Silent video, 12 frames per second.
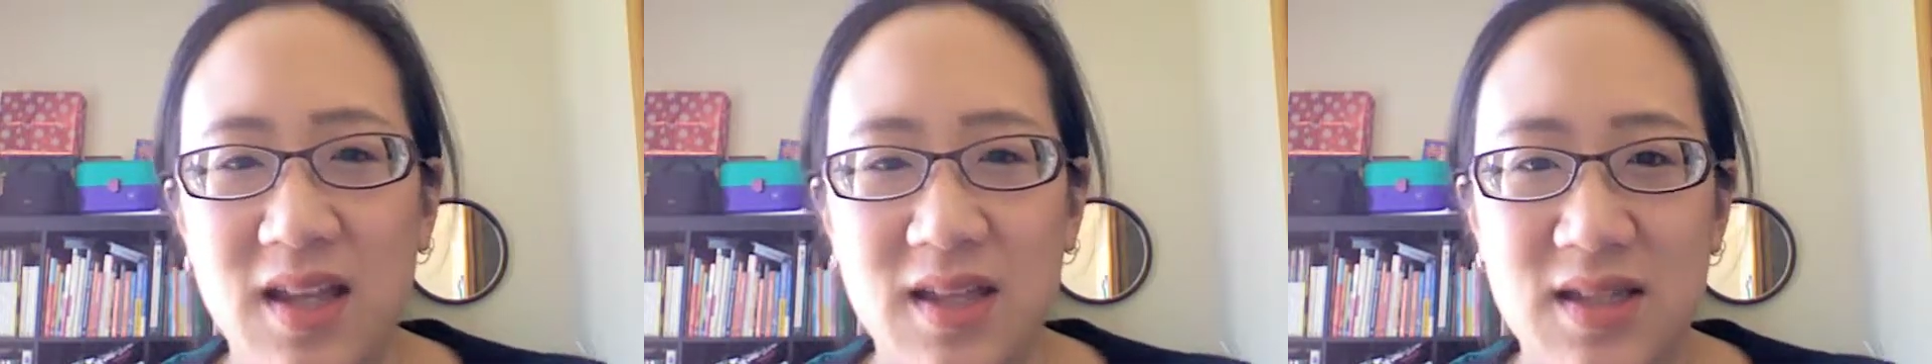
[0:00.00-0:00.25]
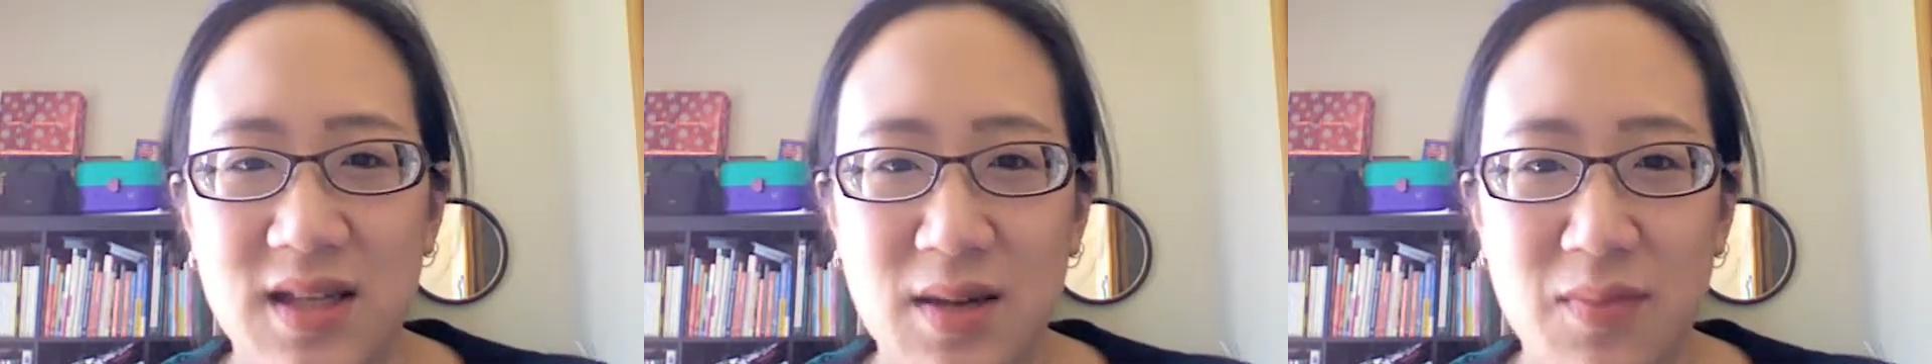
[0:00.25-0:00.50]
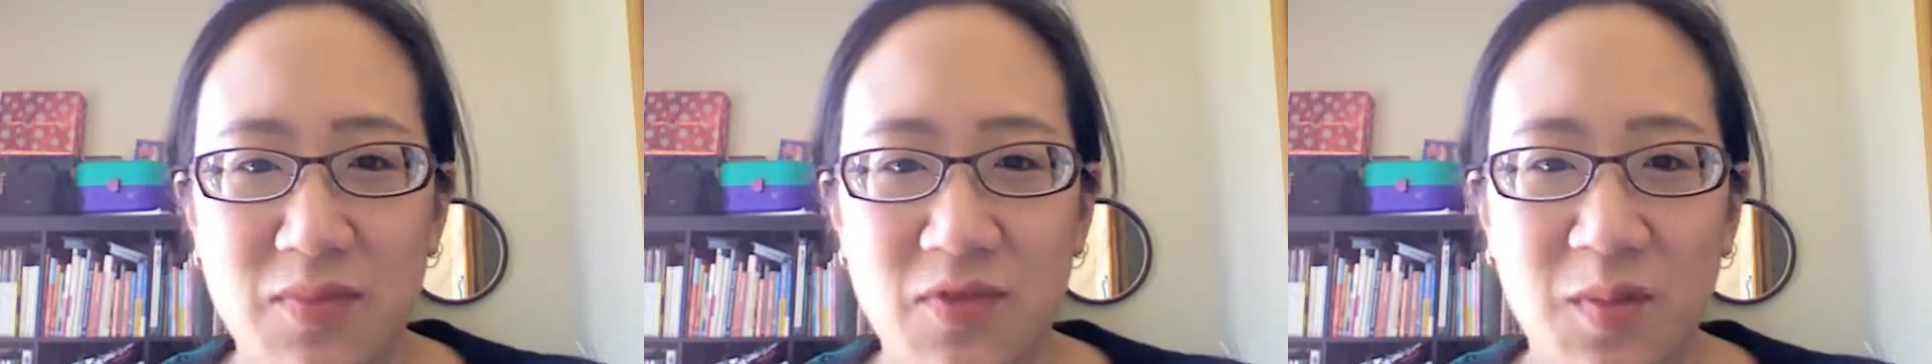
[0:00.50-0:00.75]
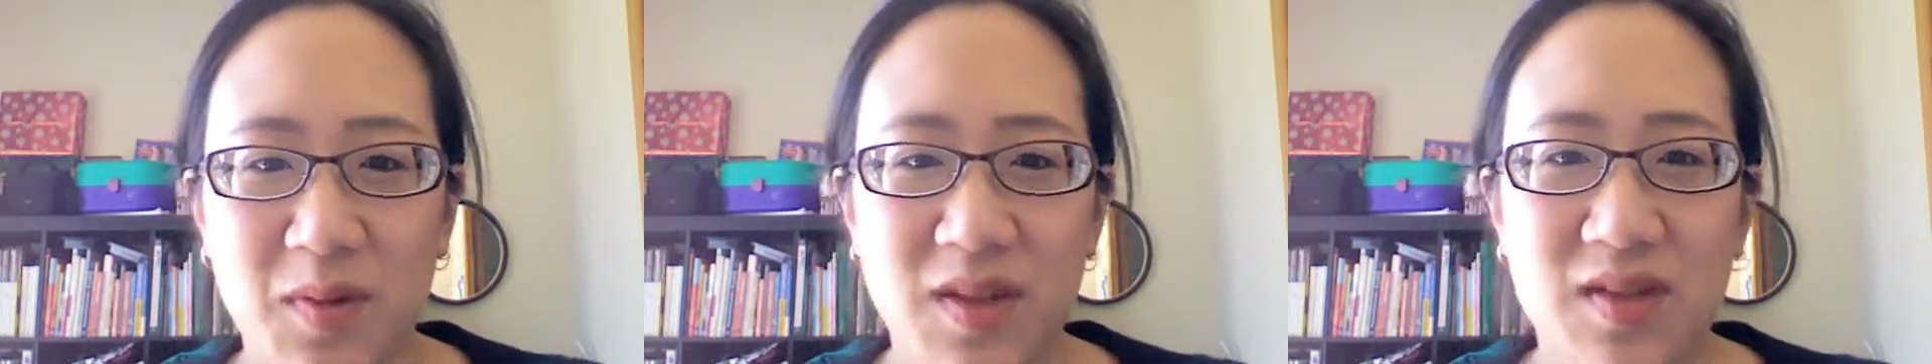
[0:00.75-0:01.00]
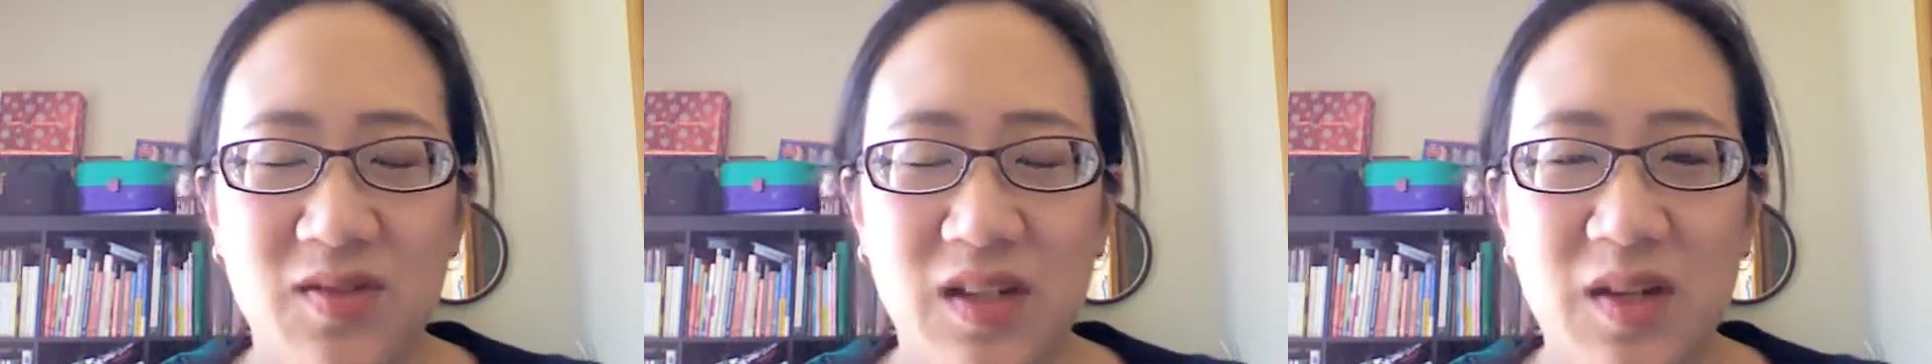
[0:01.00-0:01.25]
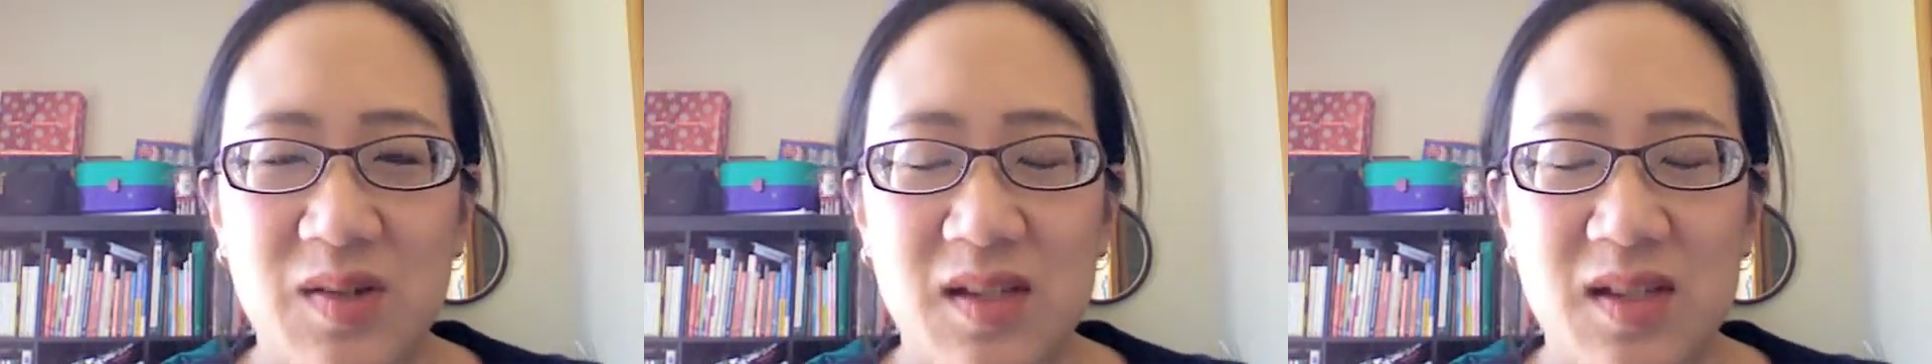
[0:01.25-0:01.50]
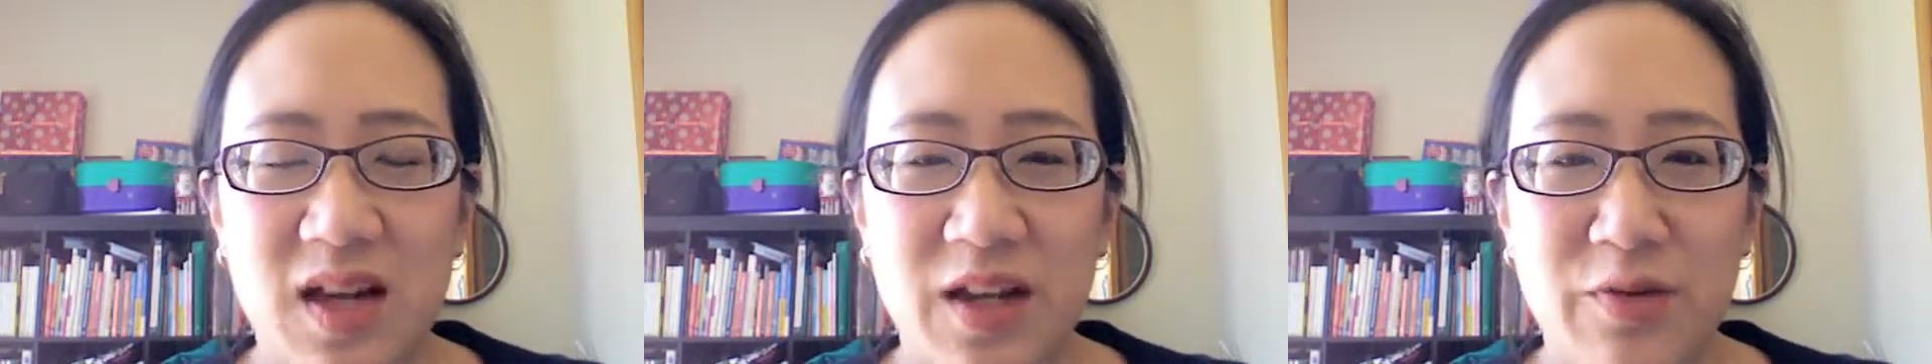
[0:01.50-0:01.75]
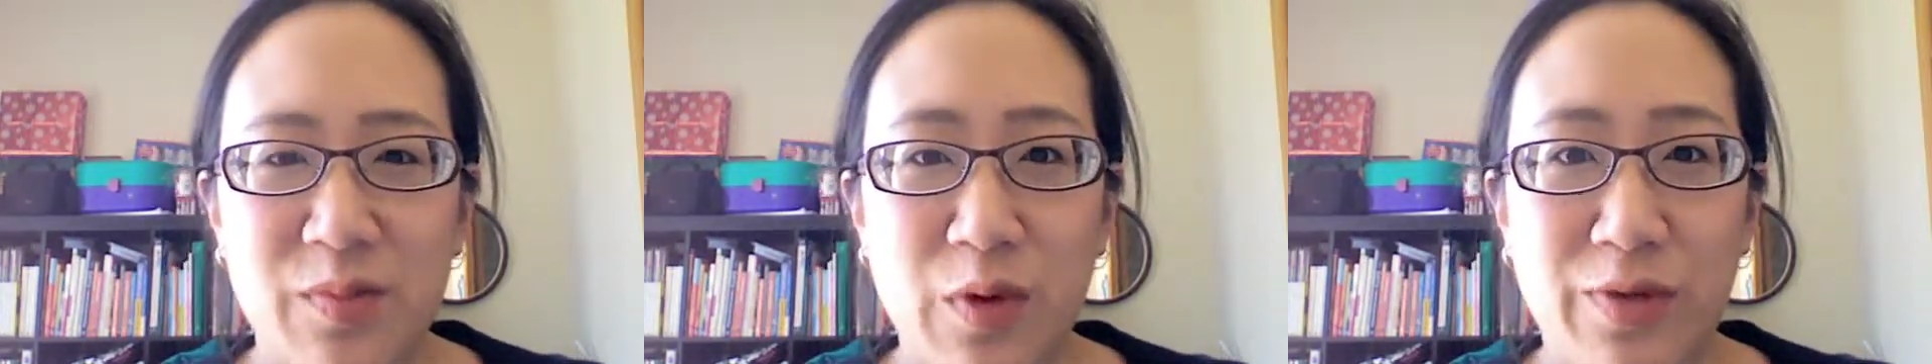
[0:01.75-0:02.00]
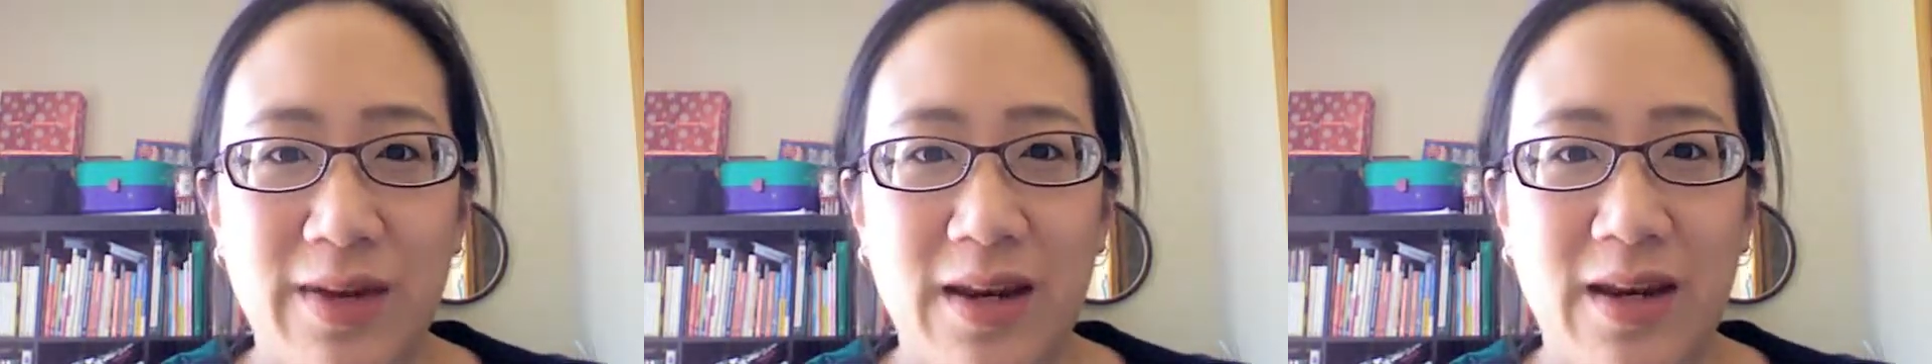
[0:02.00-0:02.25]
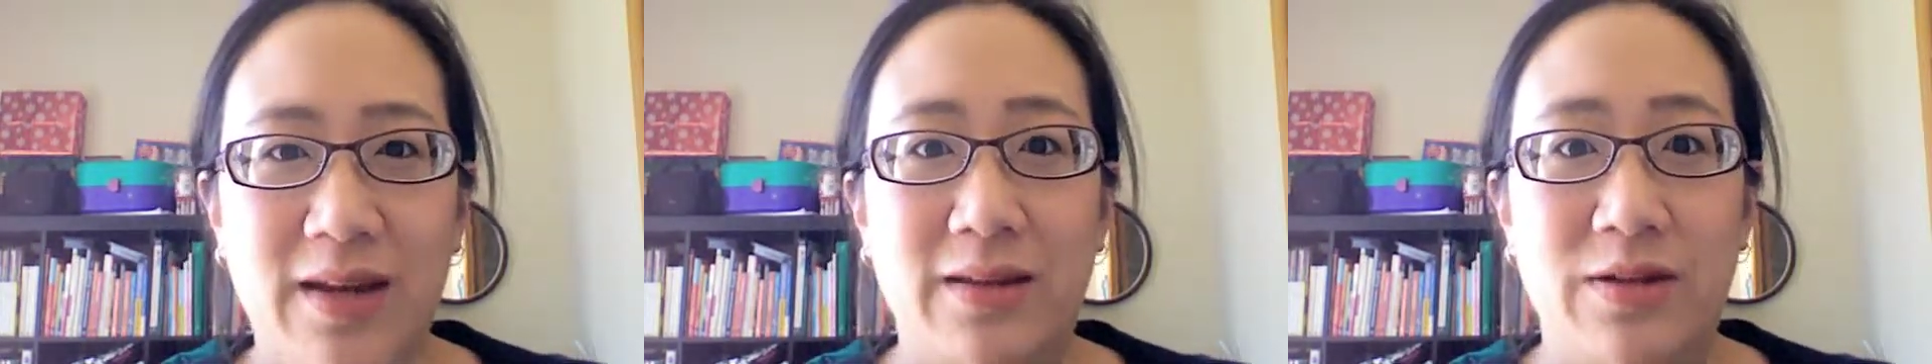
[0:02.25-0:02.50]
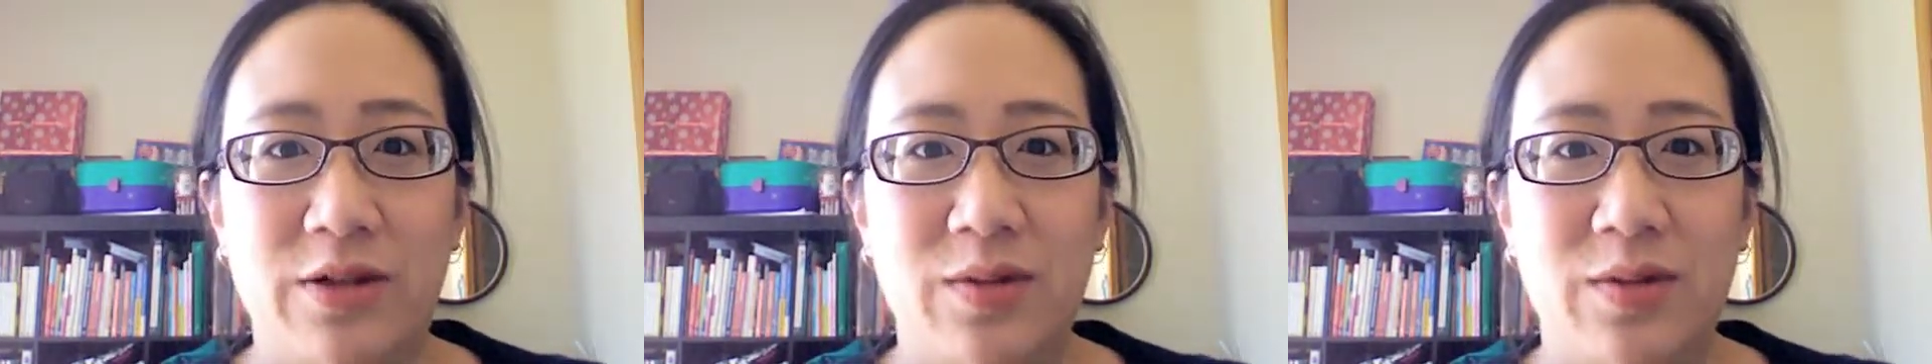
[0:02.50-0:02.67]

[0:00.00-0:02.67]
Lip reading: and filming these videos is kind of motivating in